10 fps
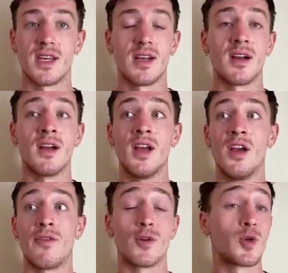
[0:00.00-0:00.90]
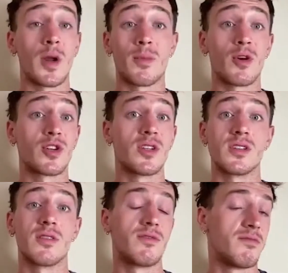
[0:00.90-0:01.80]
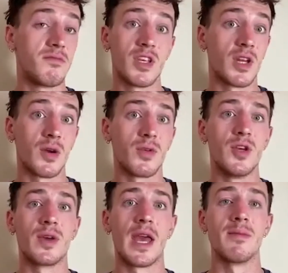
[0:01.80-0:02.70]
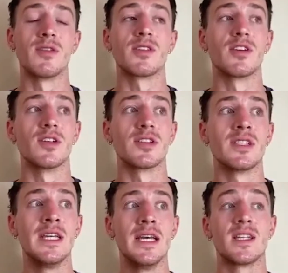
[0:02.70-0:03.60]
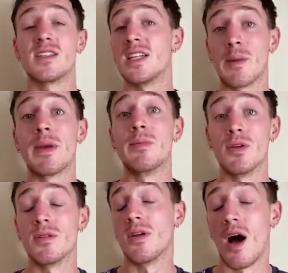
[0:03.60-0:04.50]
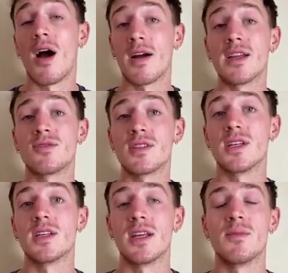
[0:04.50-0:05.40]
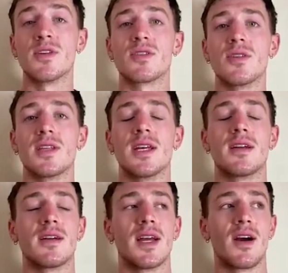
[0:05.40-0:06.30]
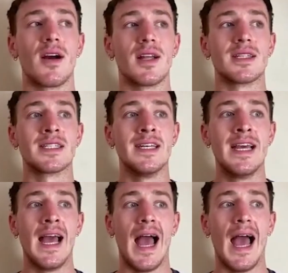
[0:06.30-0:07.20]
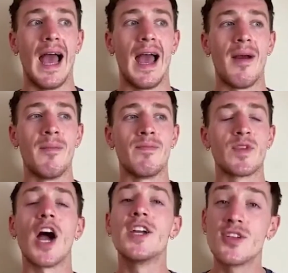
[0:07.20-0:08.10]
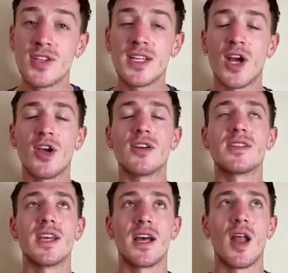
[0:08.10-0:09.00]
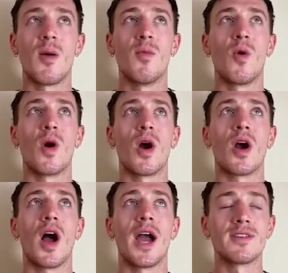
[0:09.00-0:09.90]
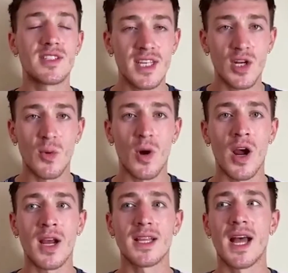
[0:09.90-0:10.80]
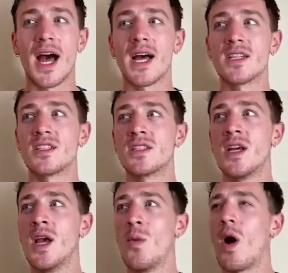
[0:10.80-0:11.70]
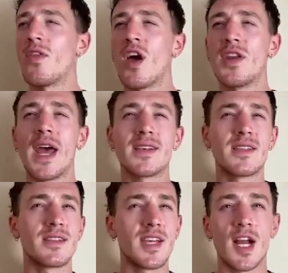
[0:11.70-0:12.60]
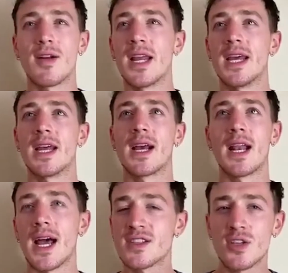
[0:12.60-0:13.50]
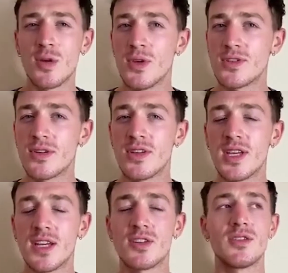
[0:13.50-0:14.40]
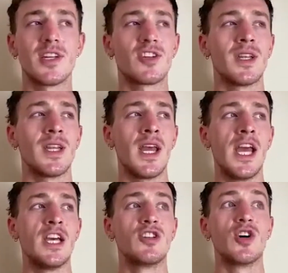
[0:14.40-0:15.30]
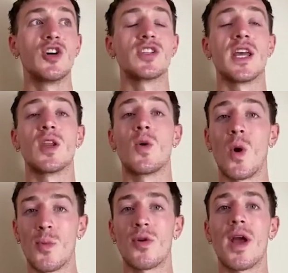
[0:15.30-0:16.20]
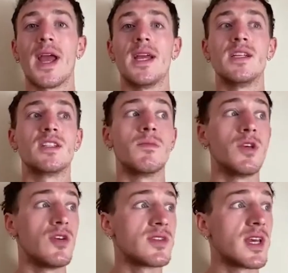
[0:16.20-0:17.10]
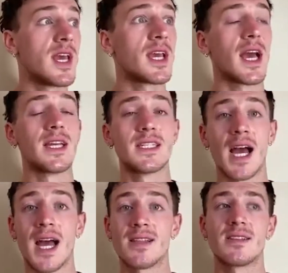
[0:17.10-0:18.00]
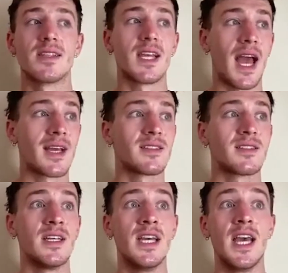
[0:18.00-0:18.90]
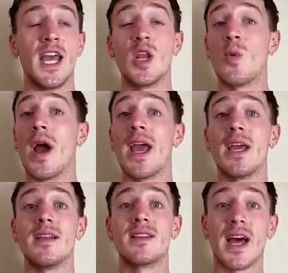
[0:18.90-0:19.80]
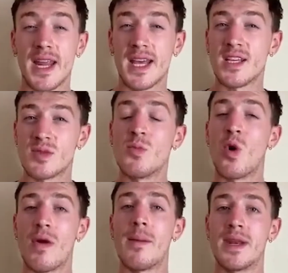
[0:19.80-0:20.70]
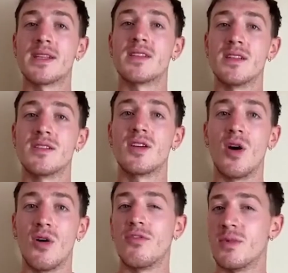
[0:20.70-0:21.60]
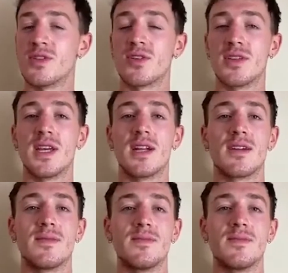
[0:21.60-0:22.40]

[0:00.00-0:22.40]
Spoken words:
a year for touring productions of, you know, UK musicals, to see that people are interested in musical theatre in Ireland. I do think, though, you're seeing a lot more Irish theatre work that, while not necessarily in a classical musical theatre tradition, does incorporate music and dance and text in a way that is more reminiscent of musical theatre.